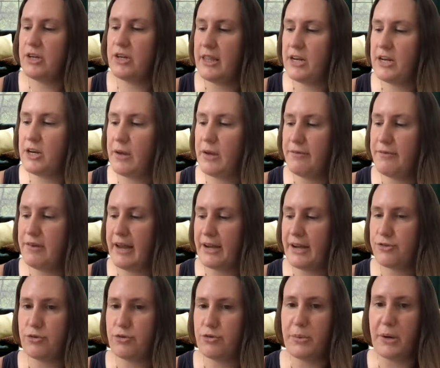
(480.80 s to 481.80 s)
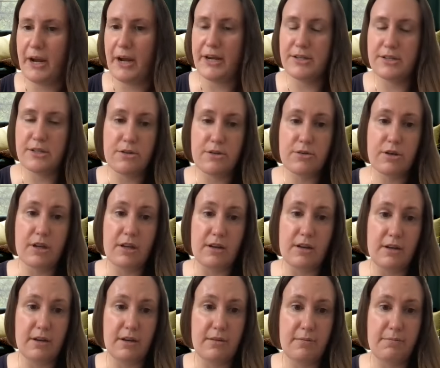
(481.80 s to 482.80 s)
and then you have an actual prize that you
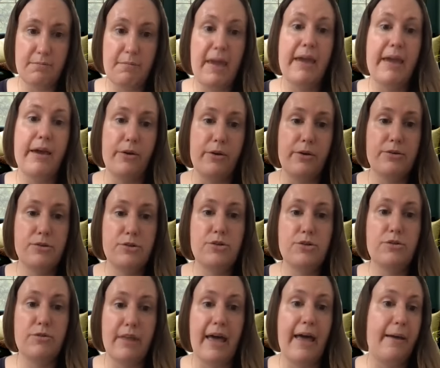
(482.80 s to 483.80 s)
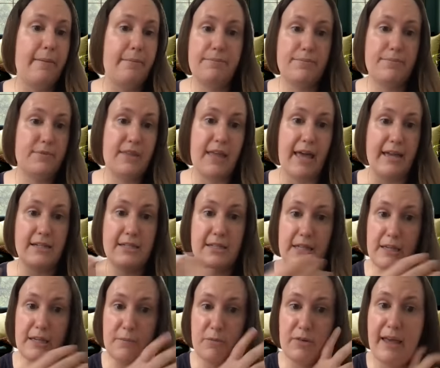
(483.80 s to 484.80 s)
can mail to that
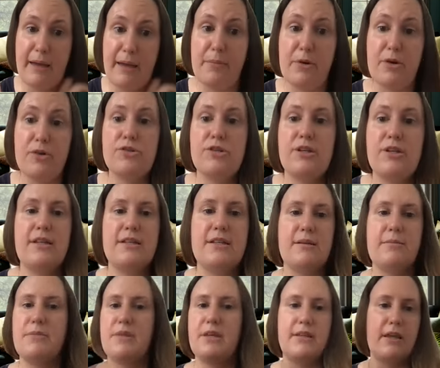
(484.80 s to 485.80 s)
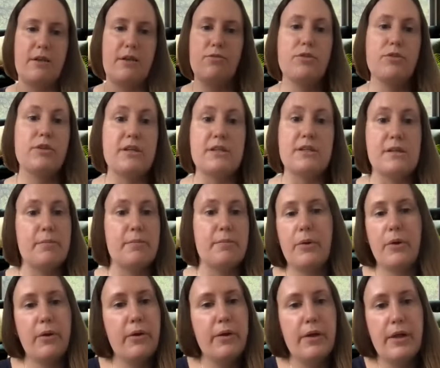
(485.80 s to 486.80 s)
team or that person. That's something like really
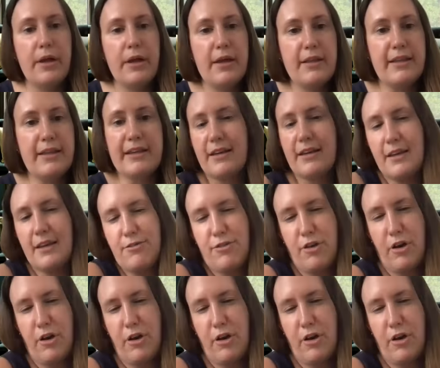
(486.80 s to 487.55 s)
simple, like a gift